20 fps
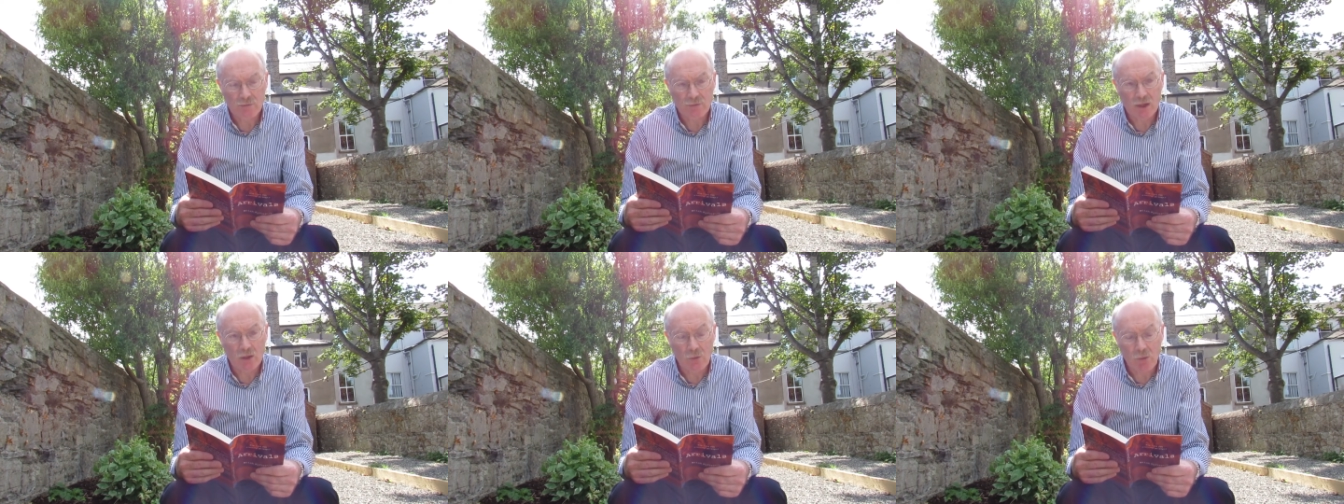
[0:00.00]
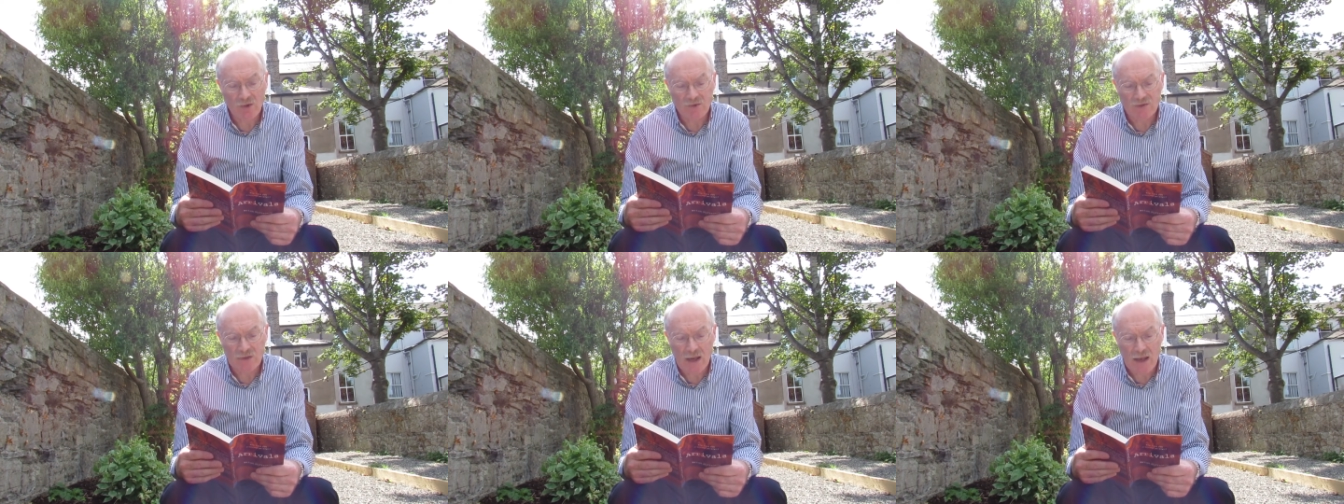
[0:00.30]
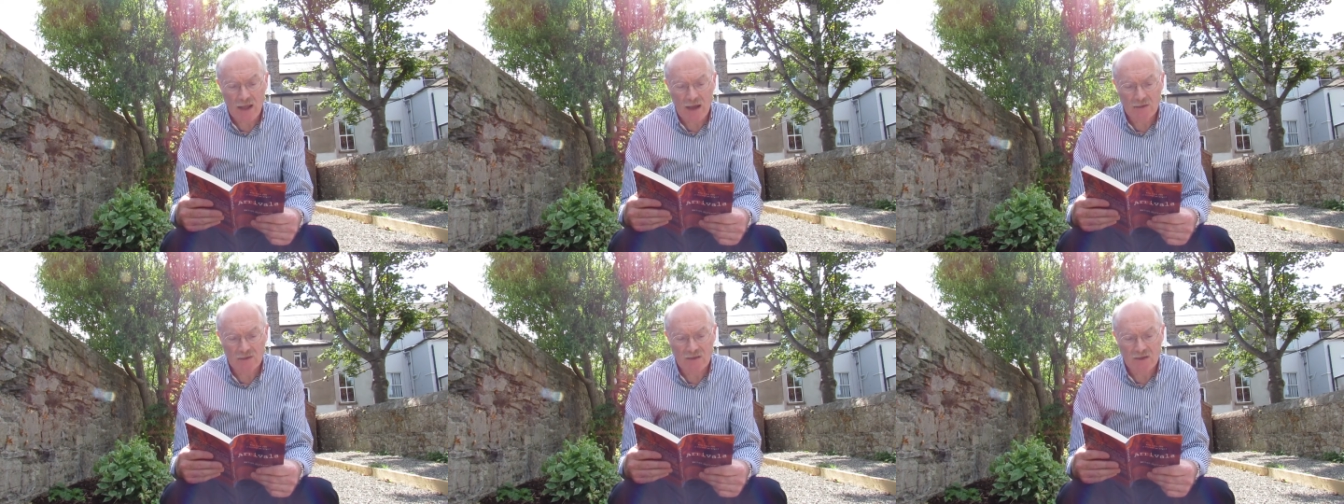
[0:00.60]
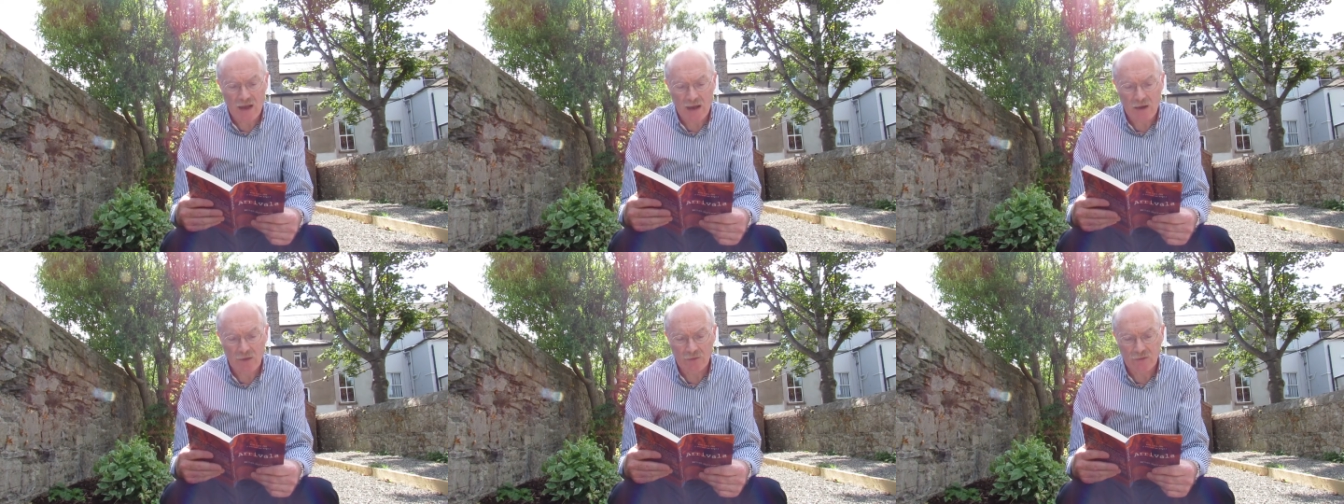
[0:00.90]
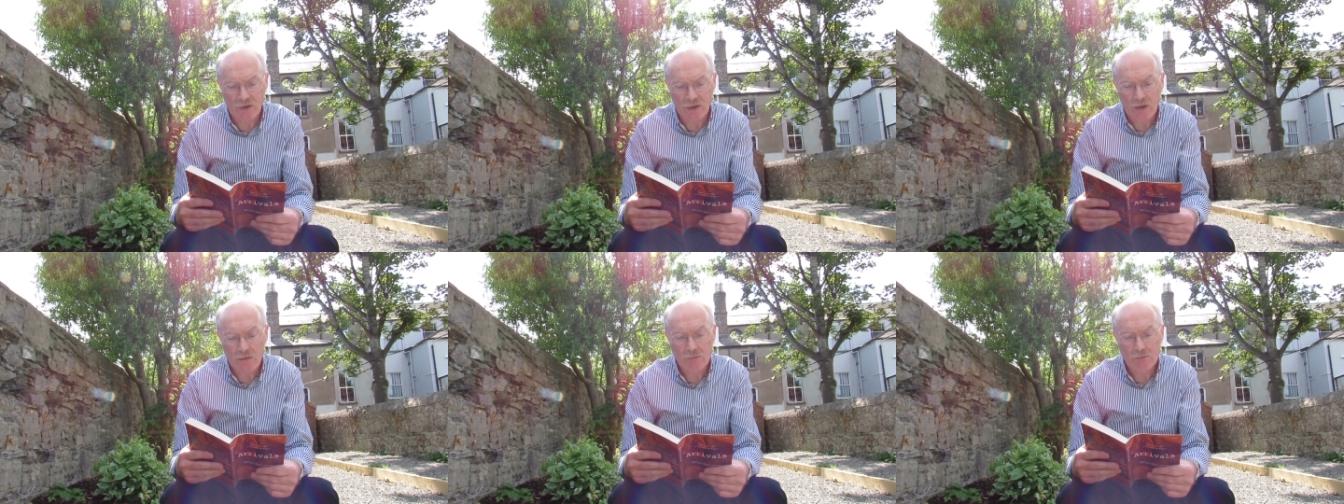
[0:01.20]
It wasn't a loud sound,
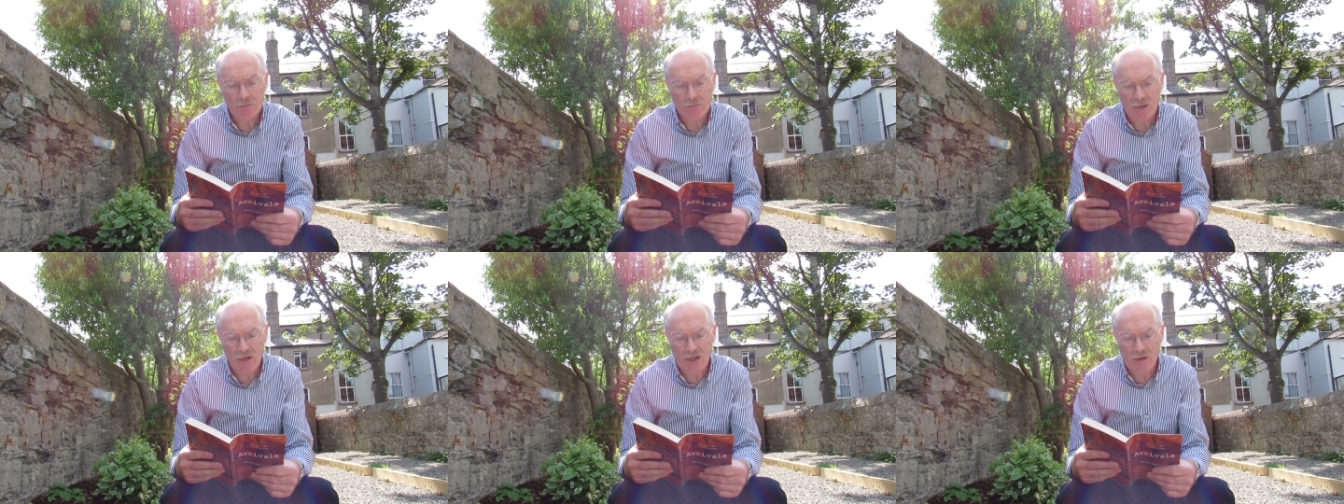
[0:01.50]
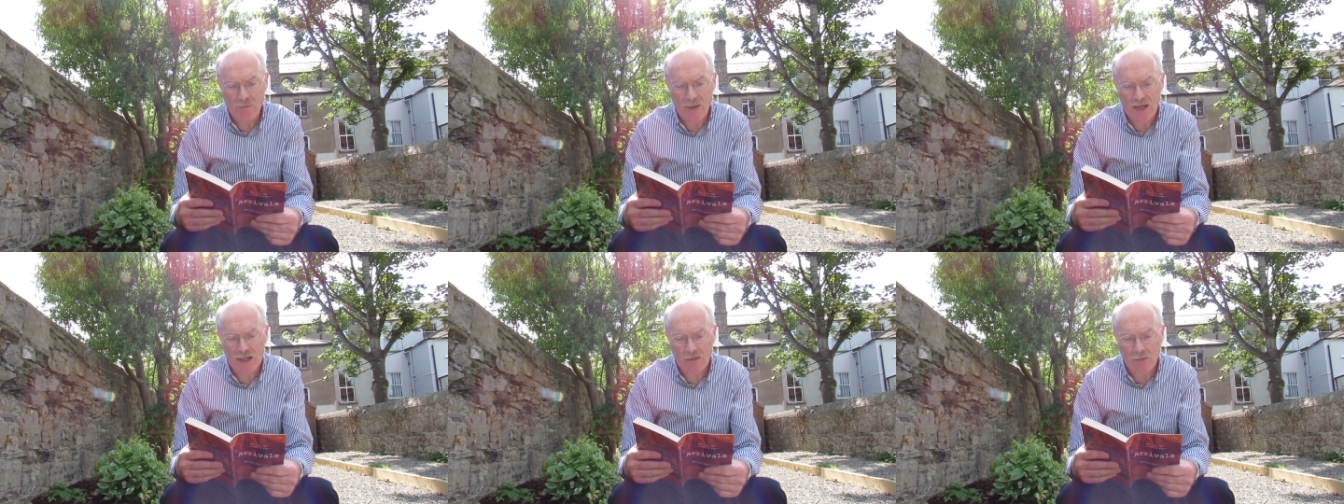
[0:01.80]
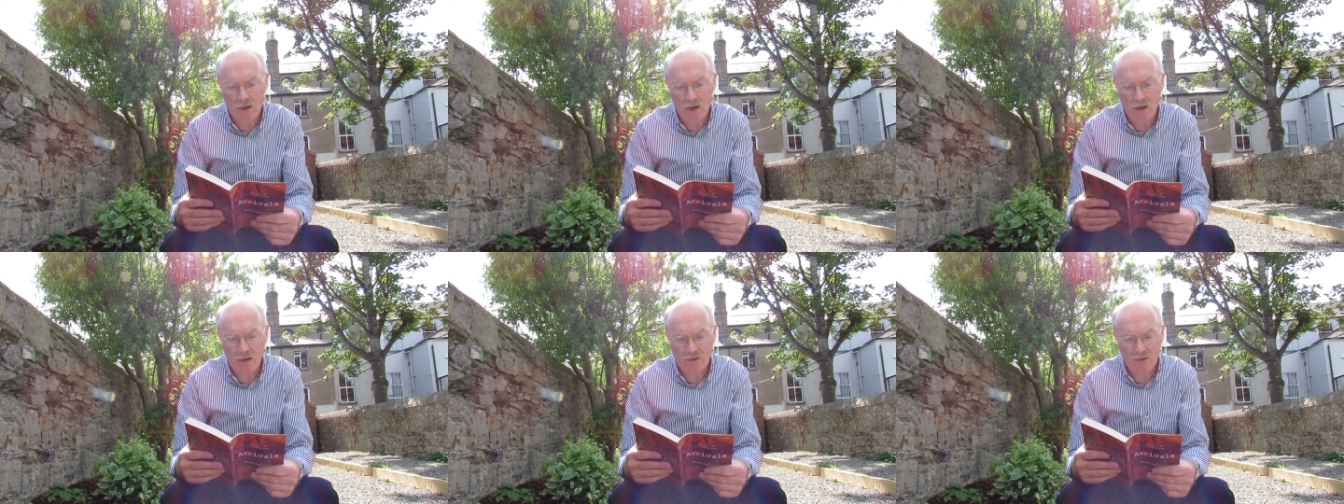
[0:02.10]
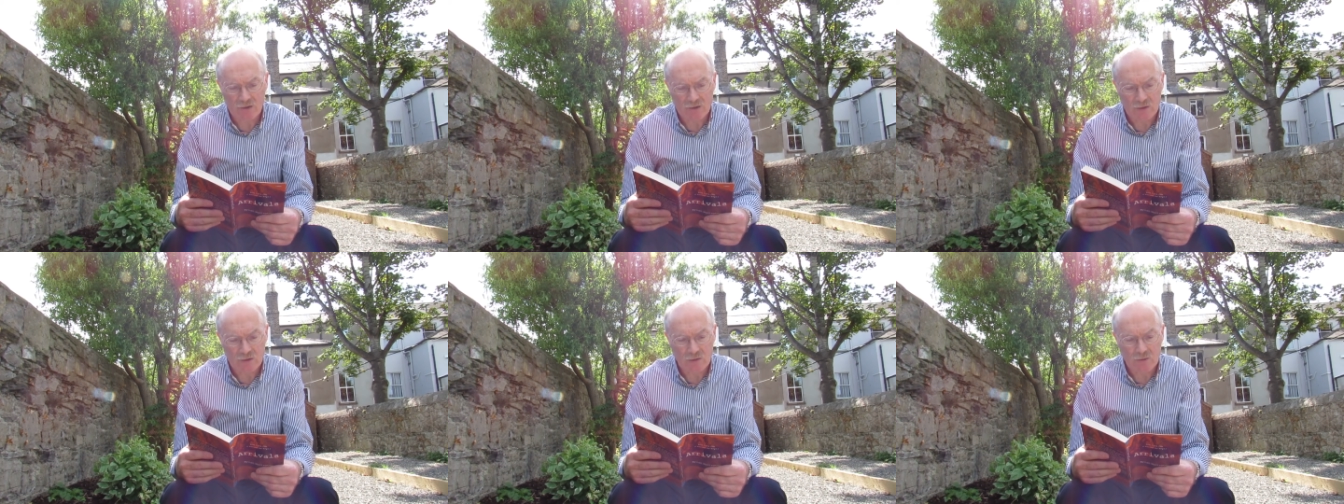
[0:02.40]
but had Packham heard it?